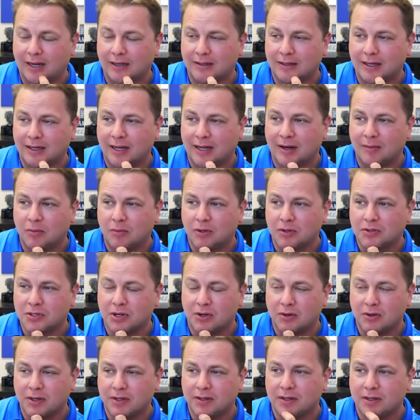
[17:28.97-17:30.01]
And I'm going to
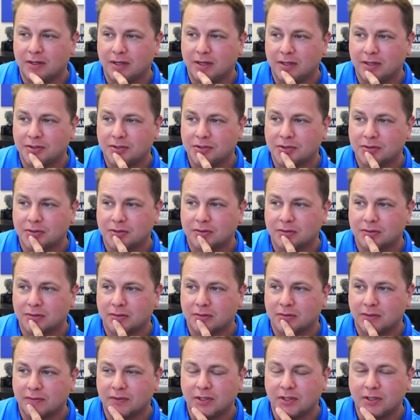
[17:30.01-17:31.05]
talk in the nature
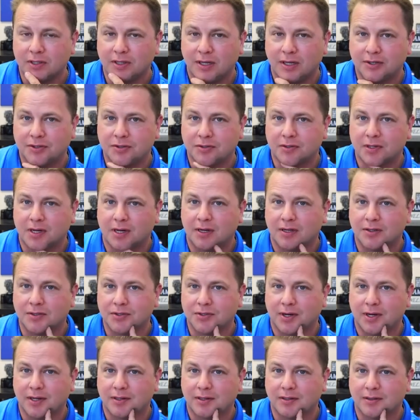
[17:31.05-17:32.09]
of a good-natured
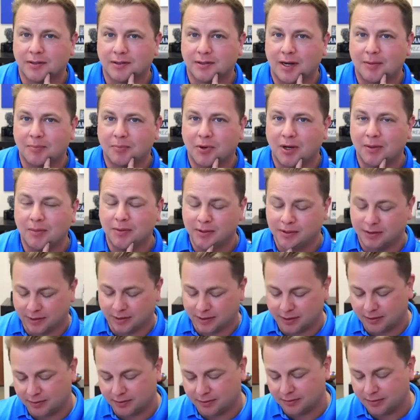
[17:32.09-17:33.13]
contractor. I'm probably going to
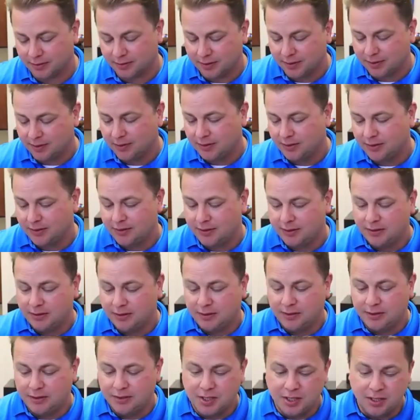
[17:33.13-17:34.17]
go,
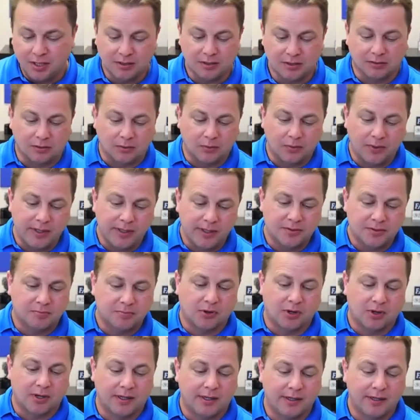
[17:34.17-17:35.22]
geez Louise,
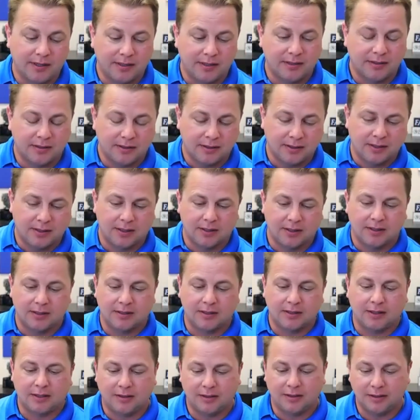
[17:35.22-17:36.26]
Brian,
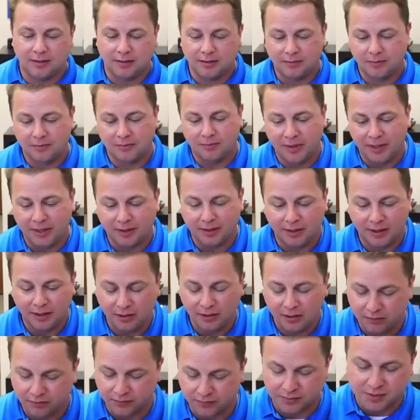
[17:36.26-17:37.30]
man,
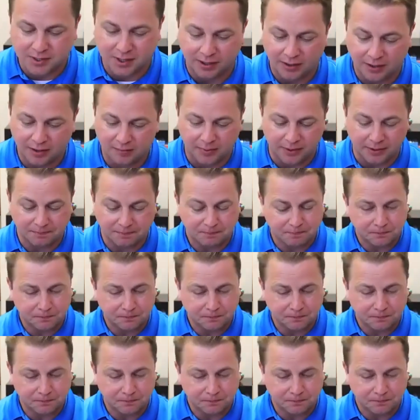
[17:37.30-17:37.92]
thank you for telling me.